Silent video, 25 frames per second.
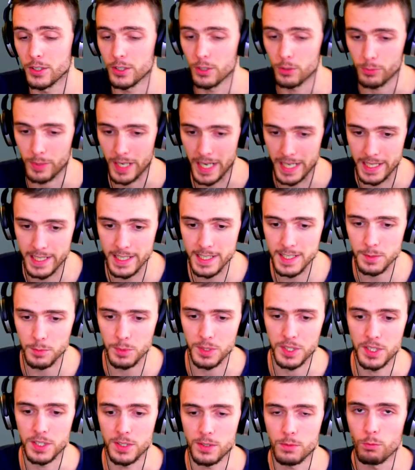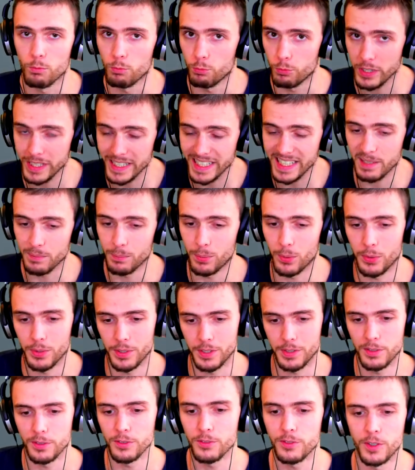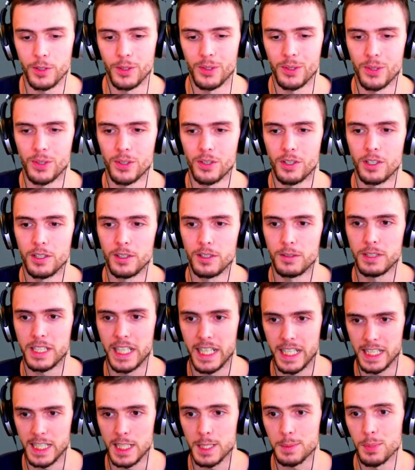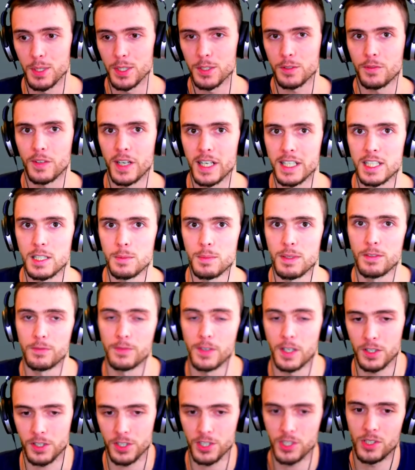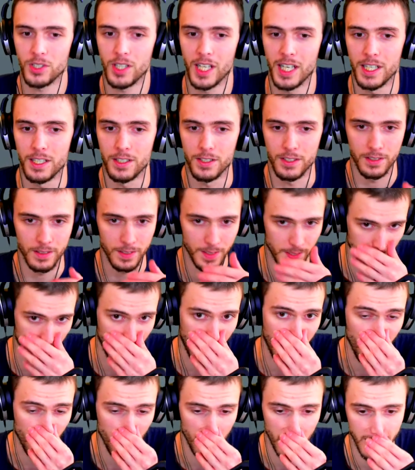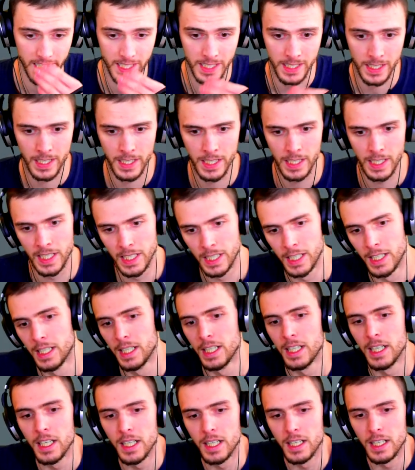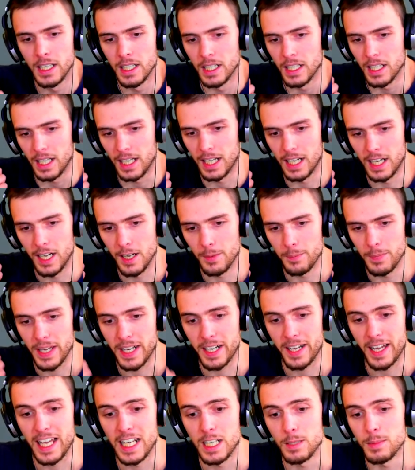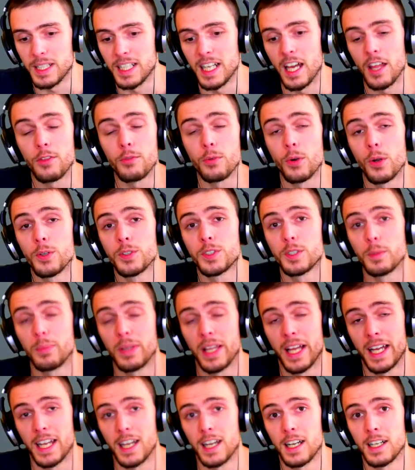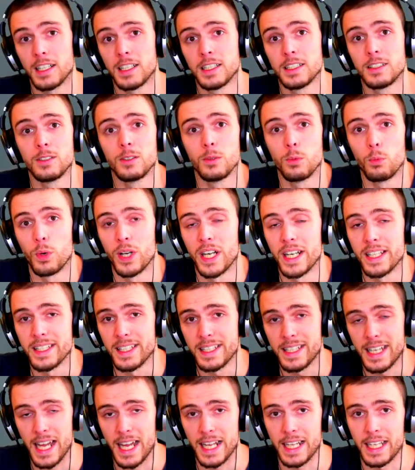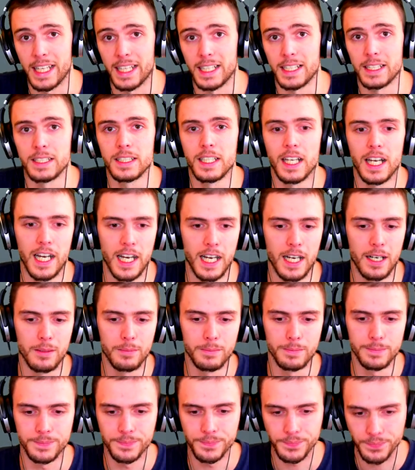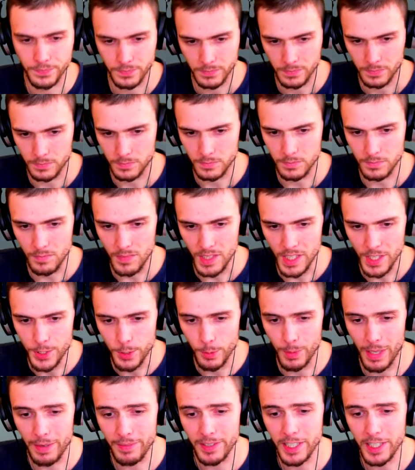a radius, which is really important for getting this boss fight to be functional and scary. And our enemy now throws the player when it's attacking. So we haven't